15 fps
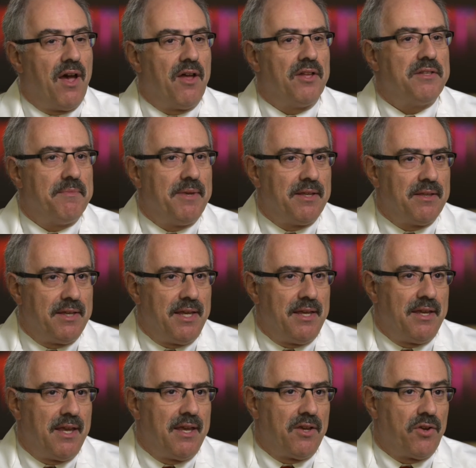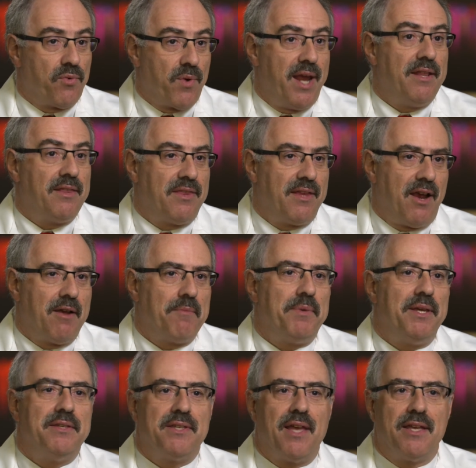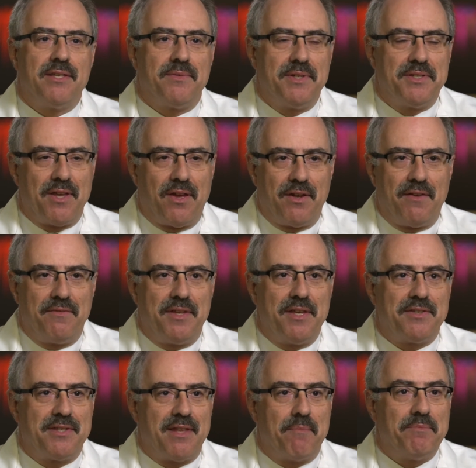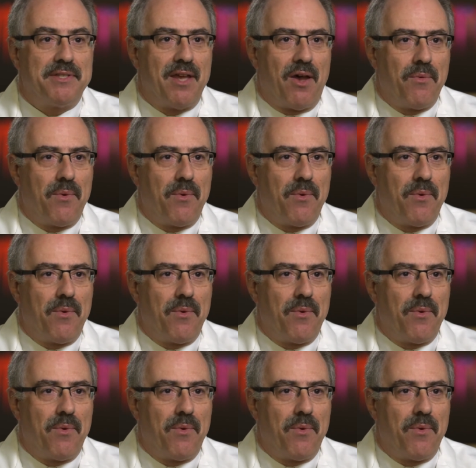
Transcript: ultimately great therapies as a result of this stem cell